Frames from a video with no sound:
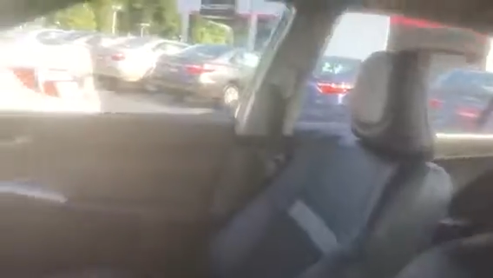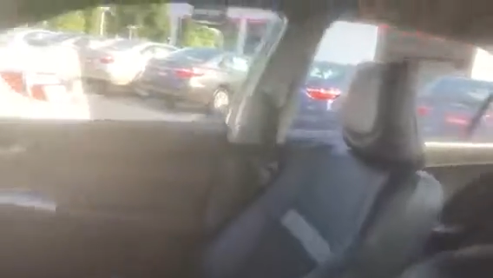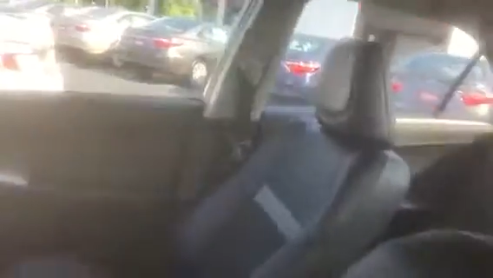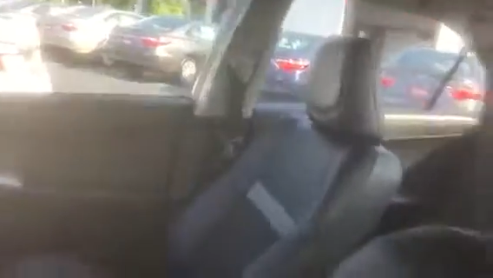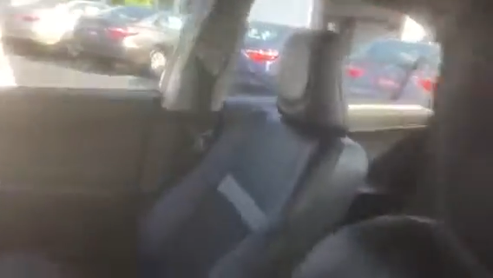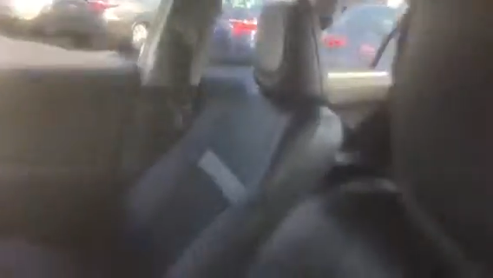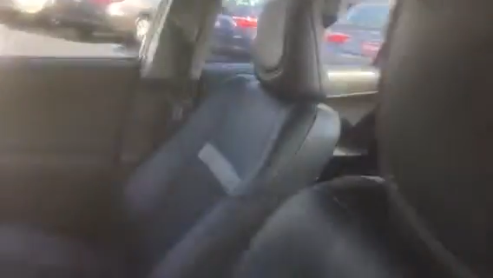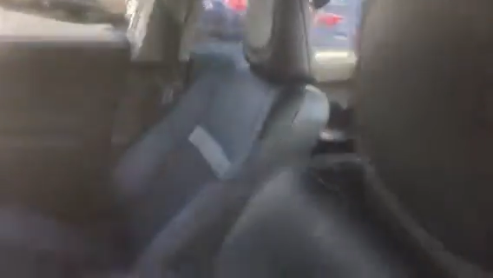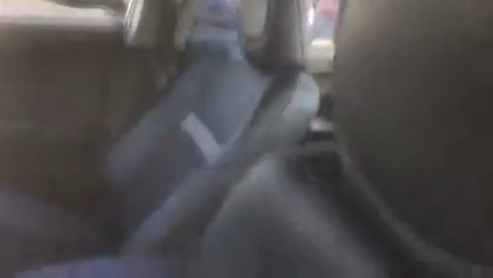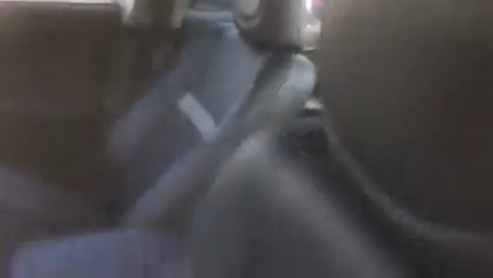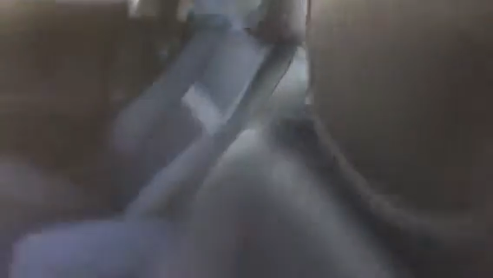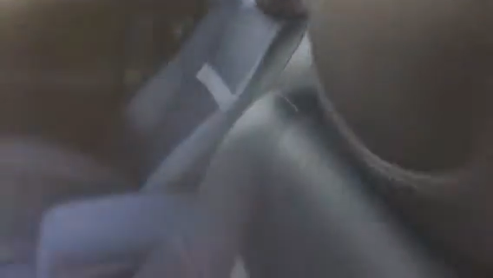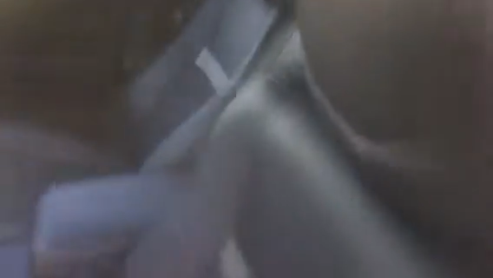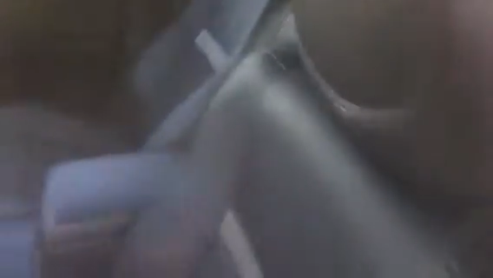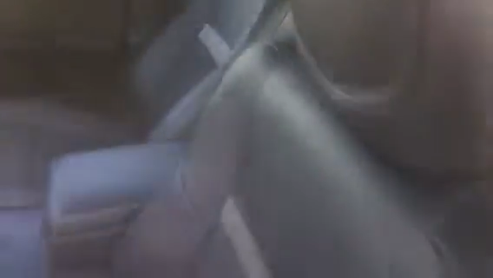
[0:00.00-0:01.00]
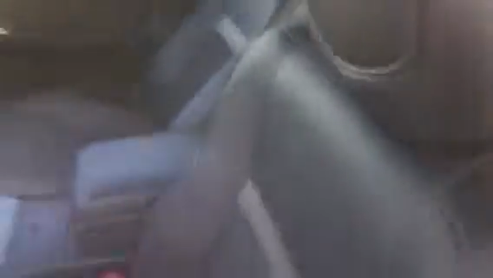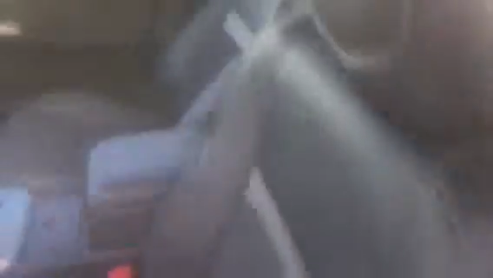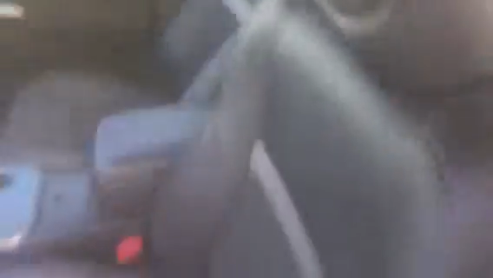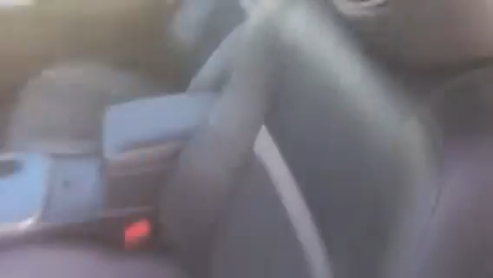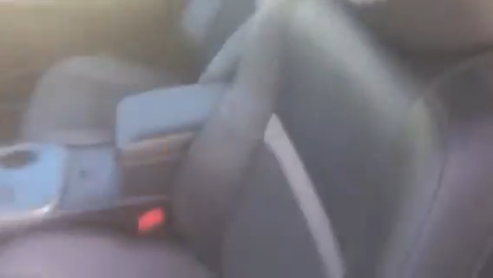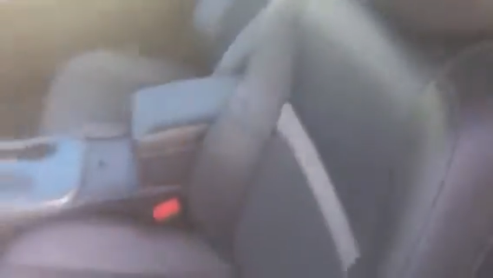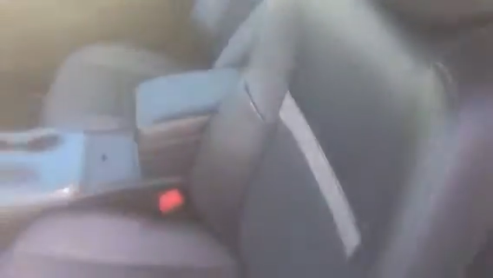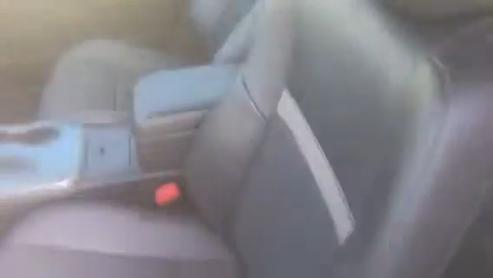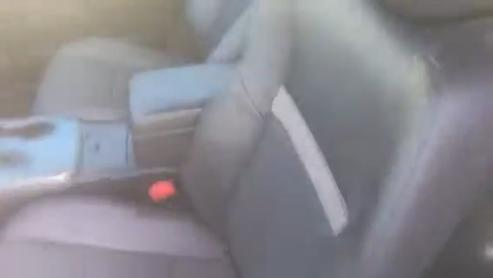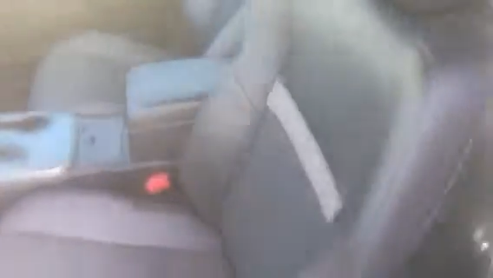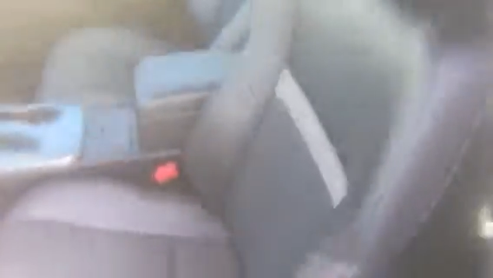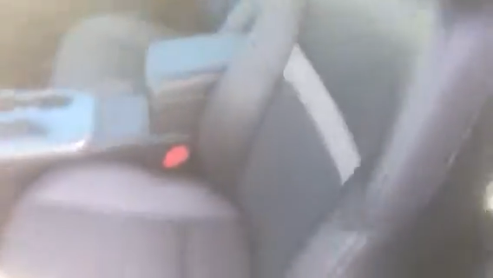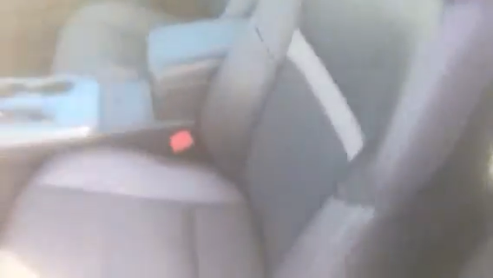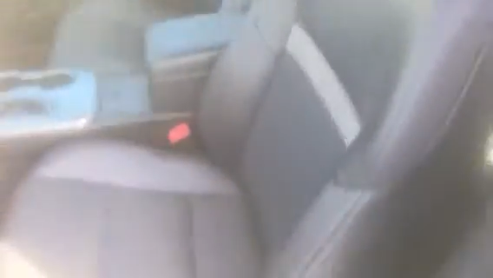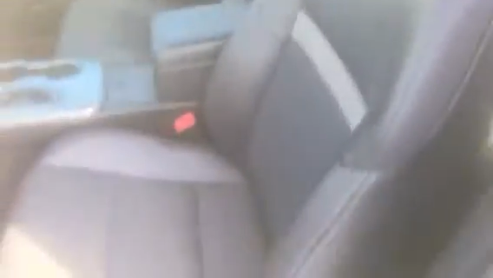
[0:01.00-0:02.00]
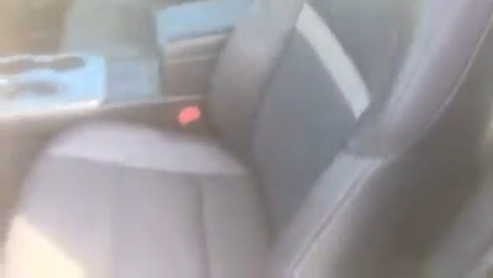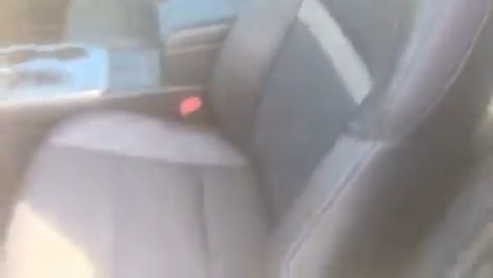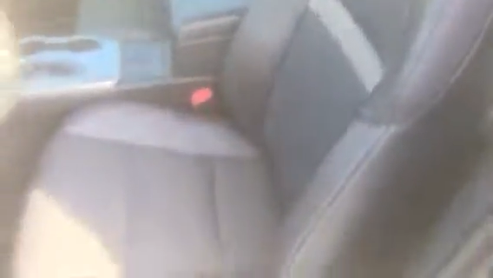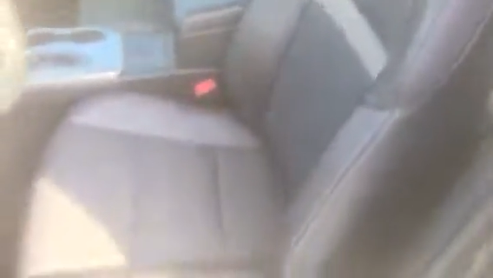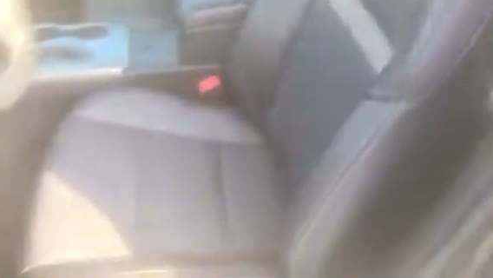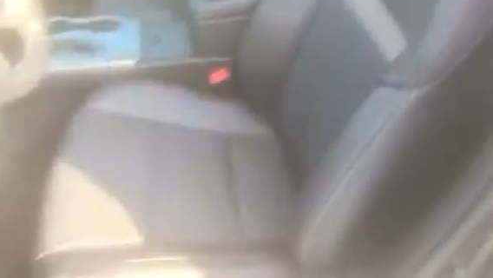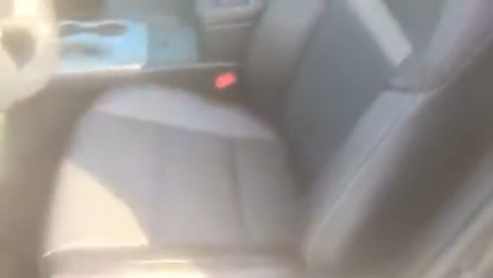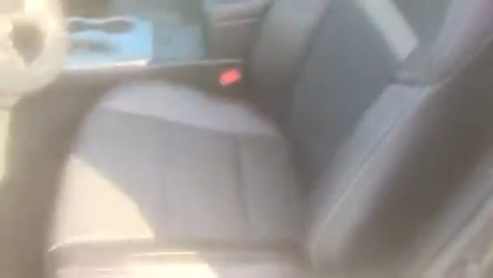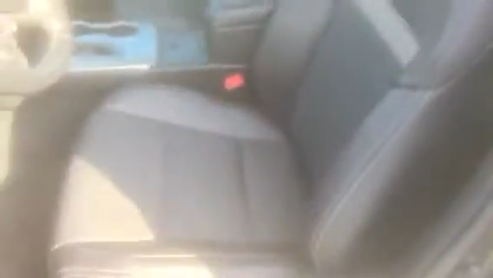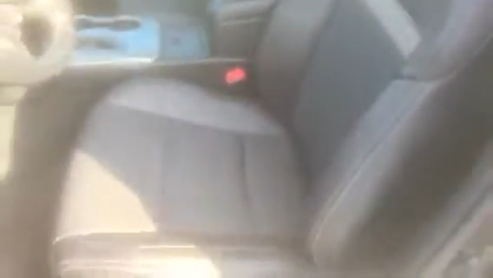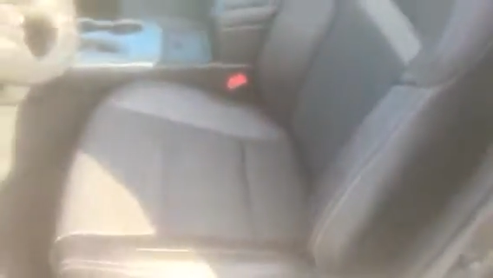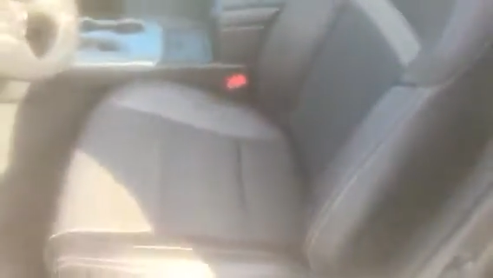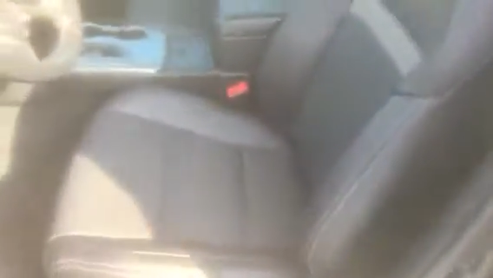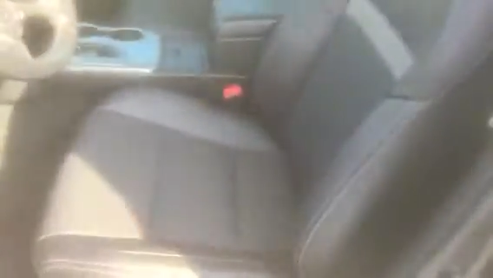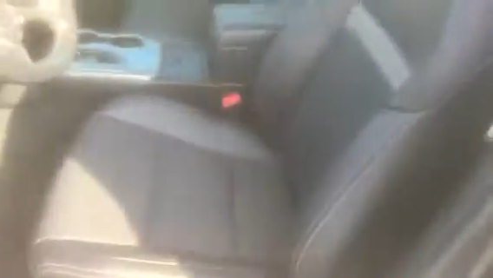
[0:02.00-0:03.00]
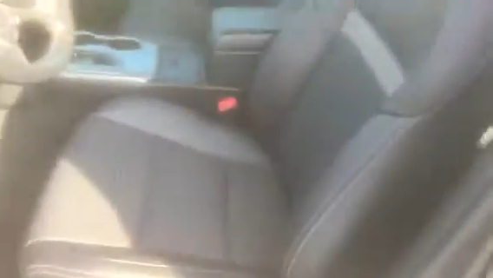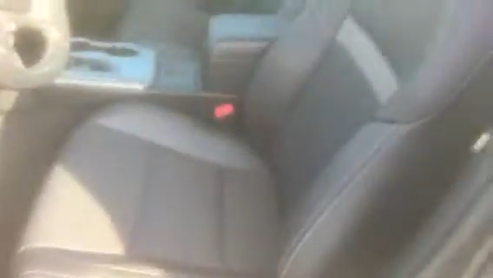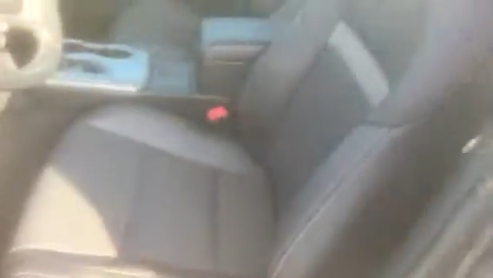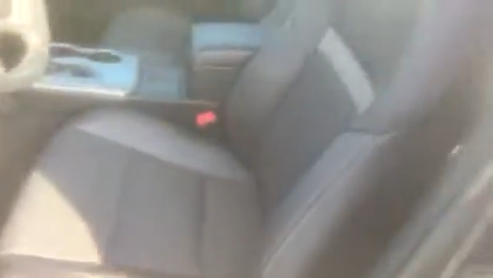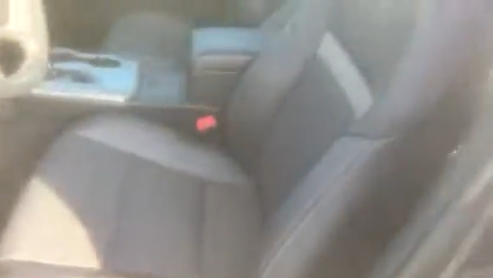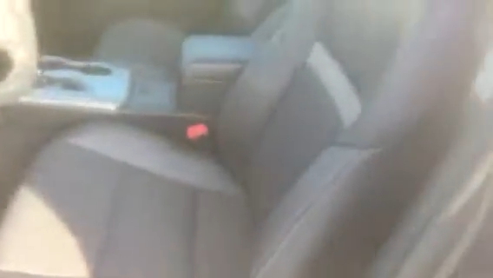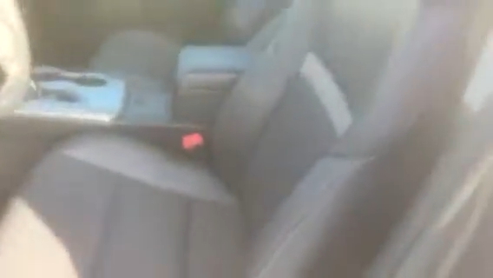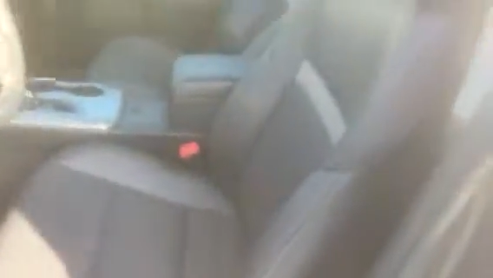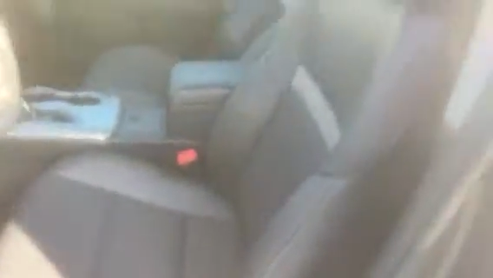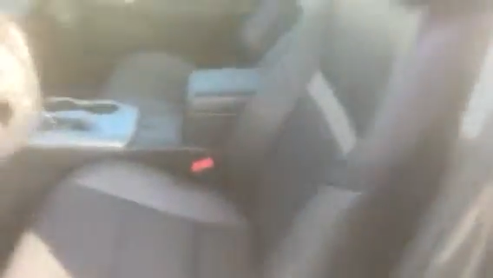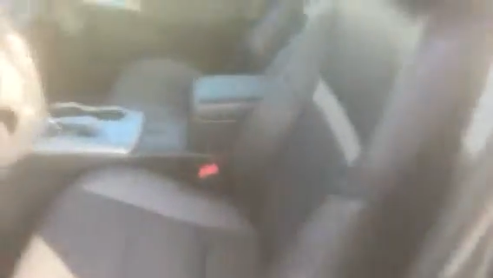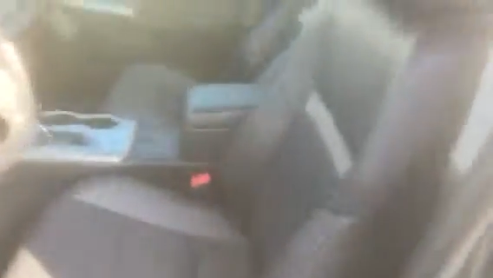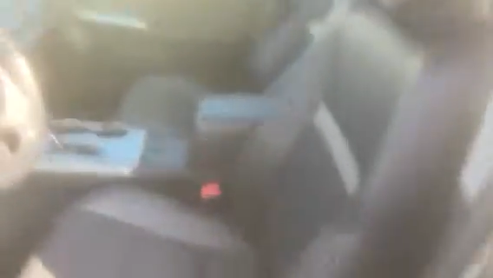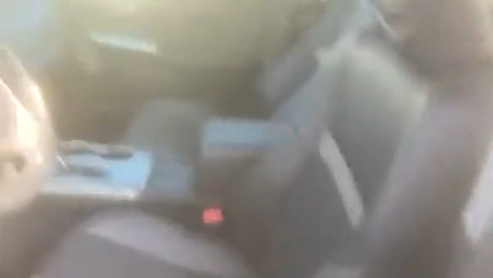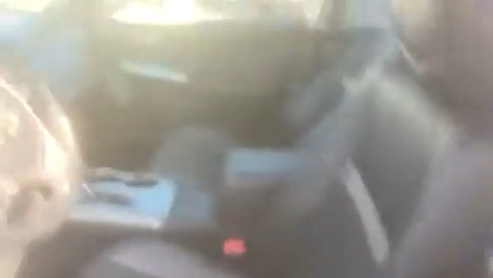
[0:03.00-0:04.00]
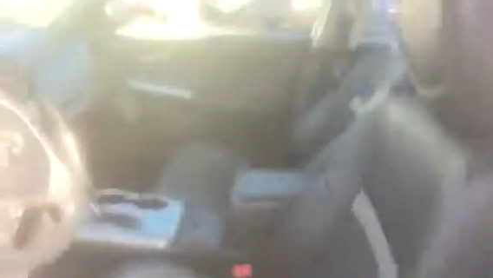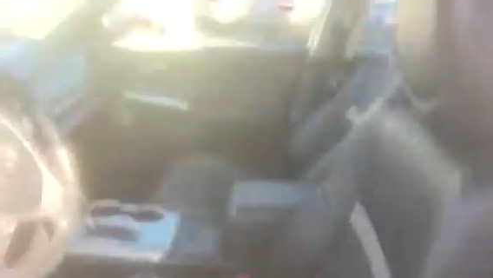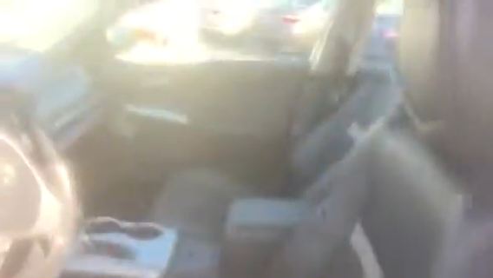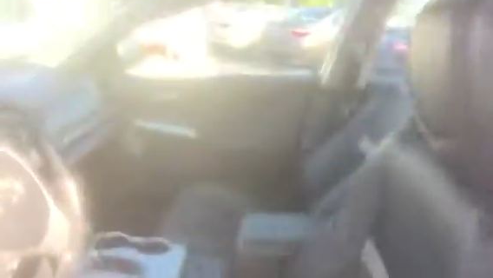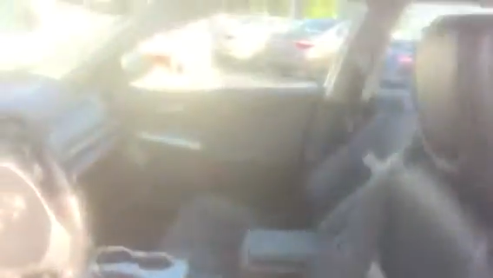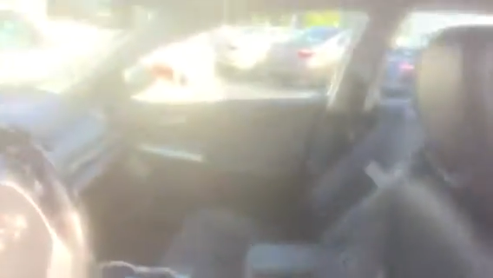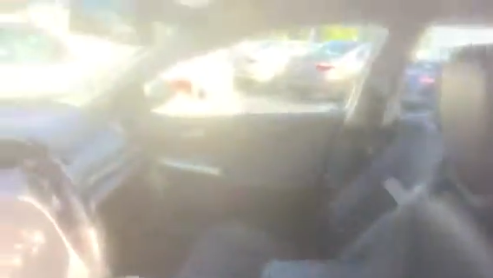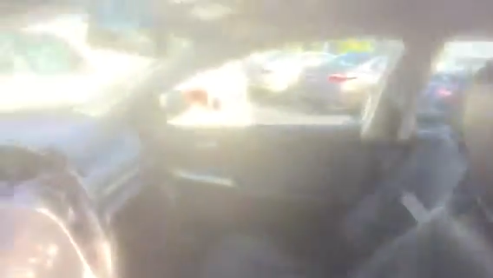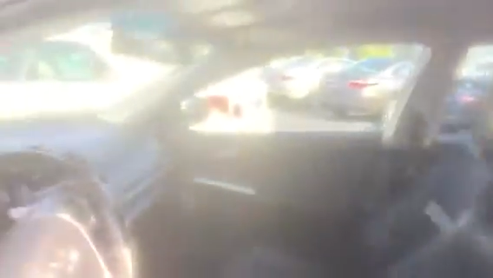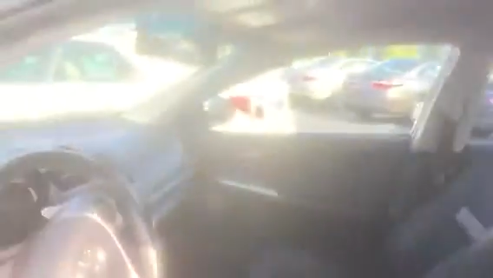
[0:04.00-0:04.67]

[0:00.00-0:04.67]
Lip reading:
Nobody's mouth can be seen.